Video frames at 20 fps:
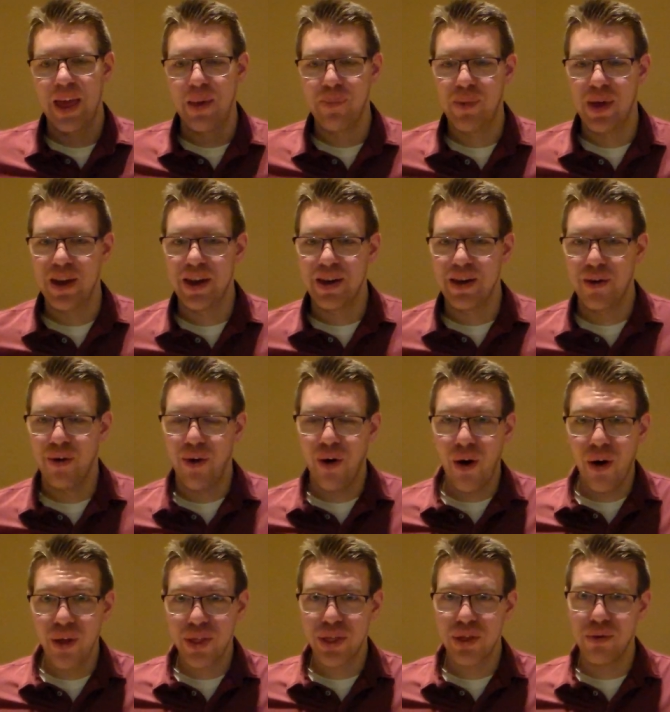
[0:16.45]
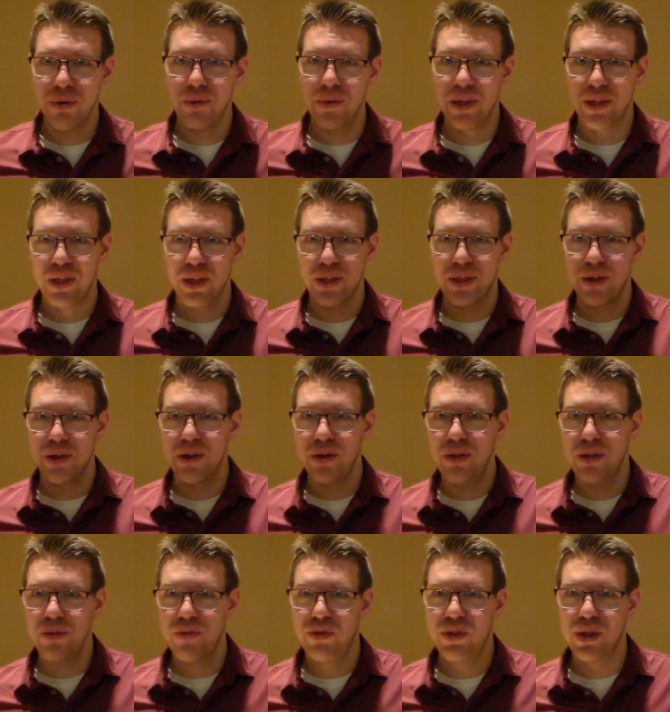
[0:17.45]
Amen. And also, we share the
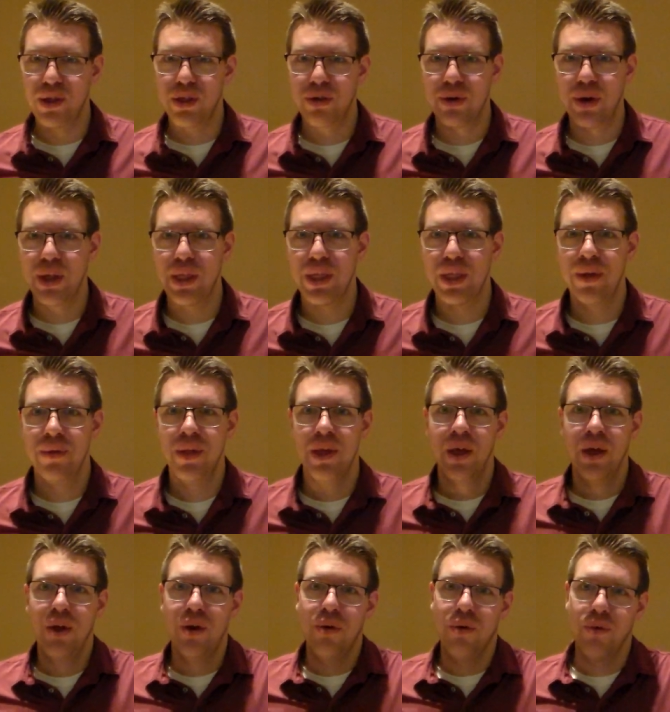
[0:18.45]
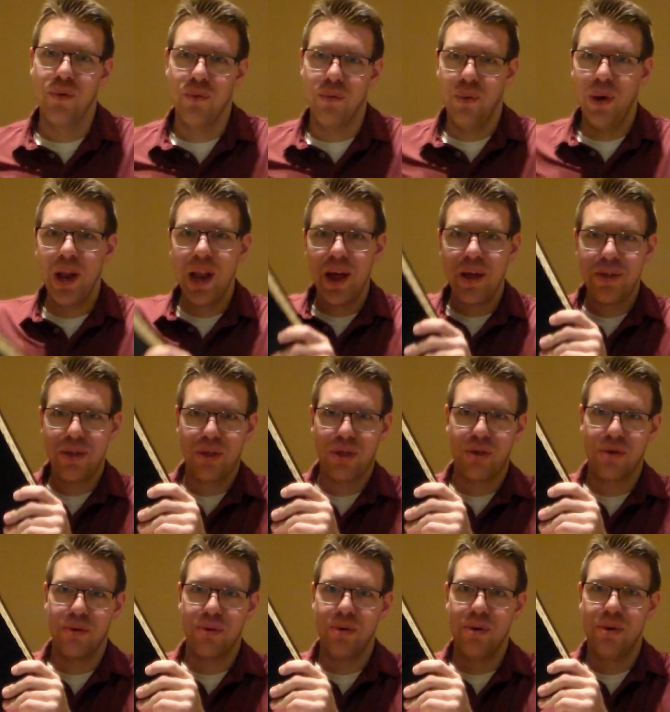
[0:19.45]
good news of Jesus Christ right out of
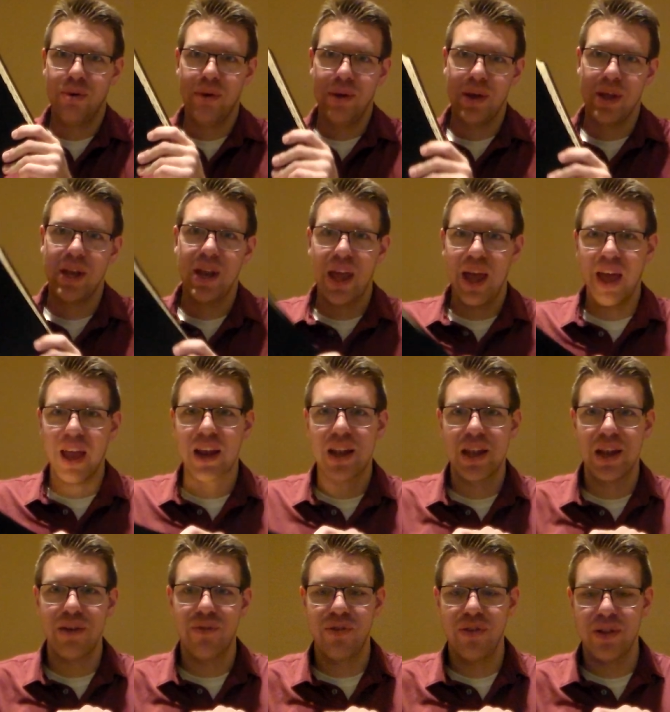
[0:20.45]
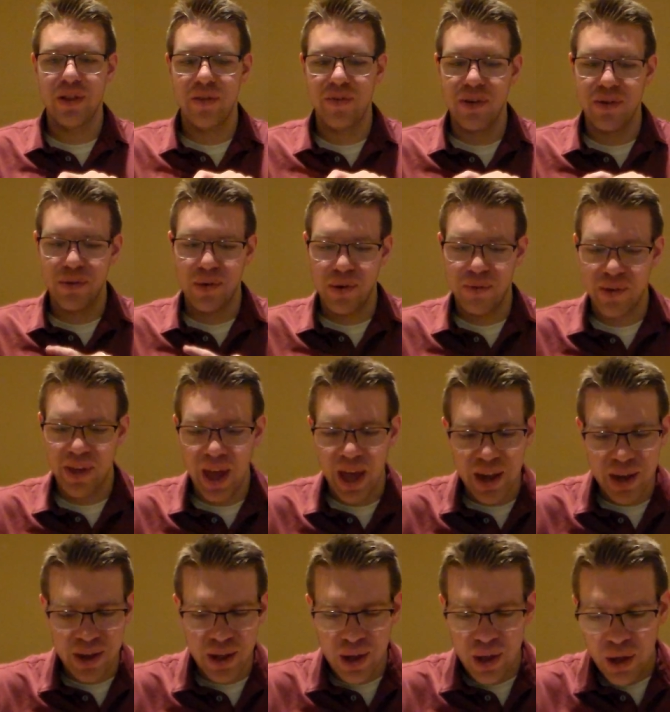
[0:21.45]
this true and active living Word of
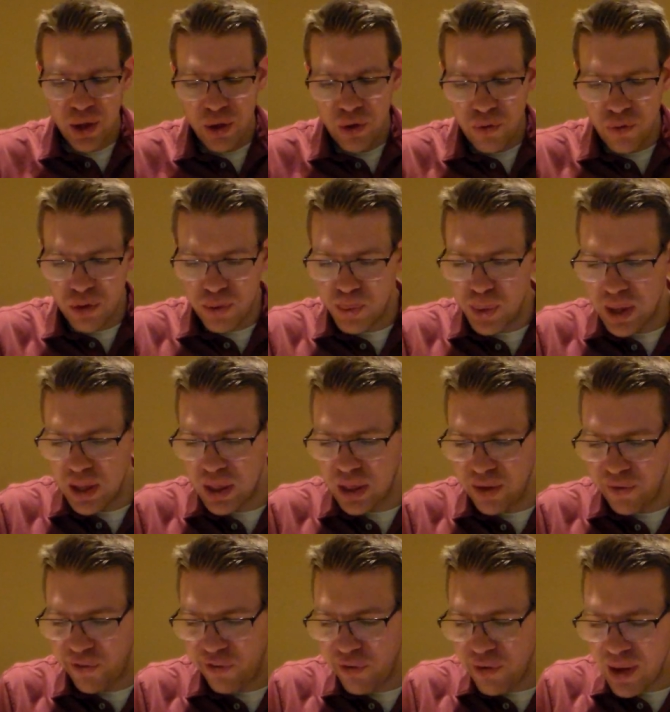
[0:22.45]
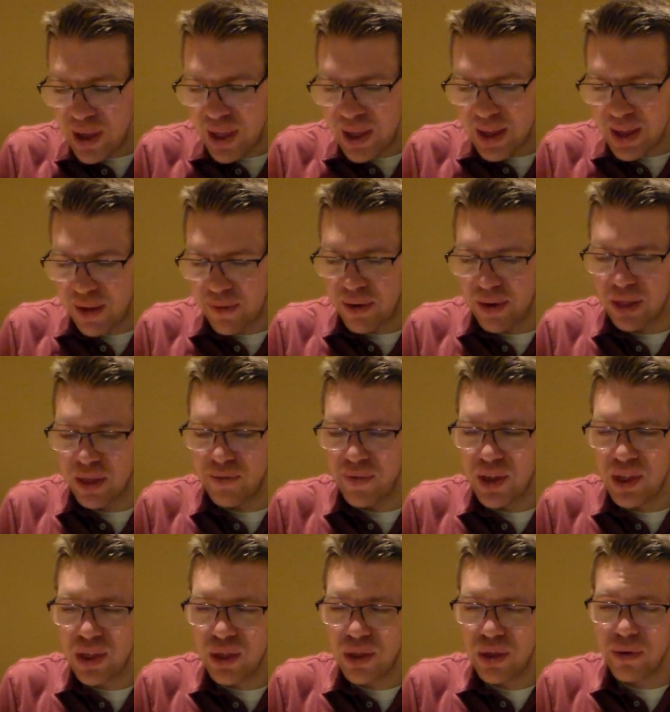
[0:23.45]
God, which brings the free gift of
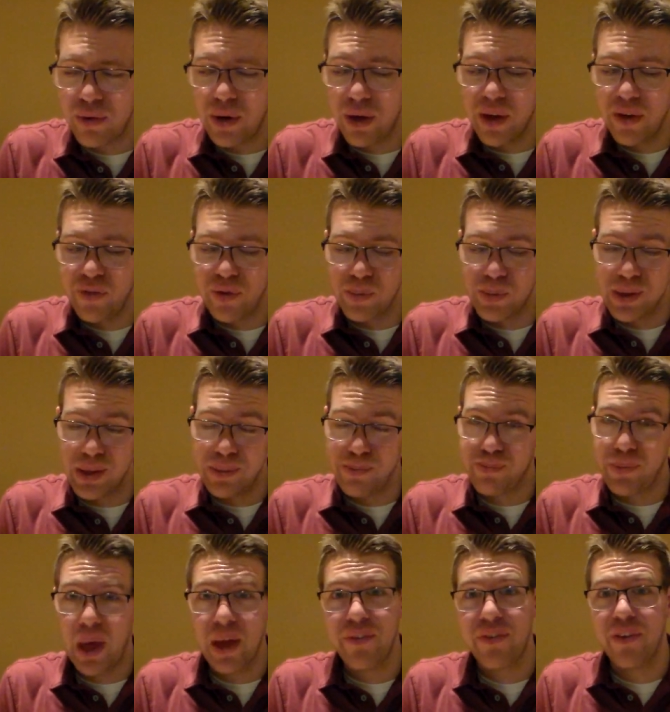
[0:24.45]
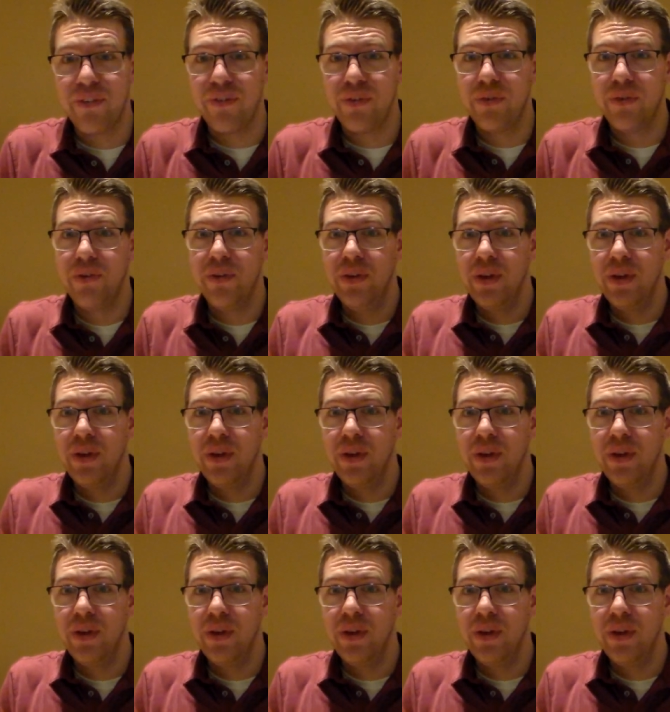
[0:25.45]
salvation to you all if you believe by faith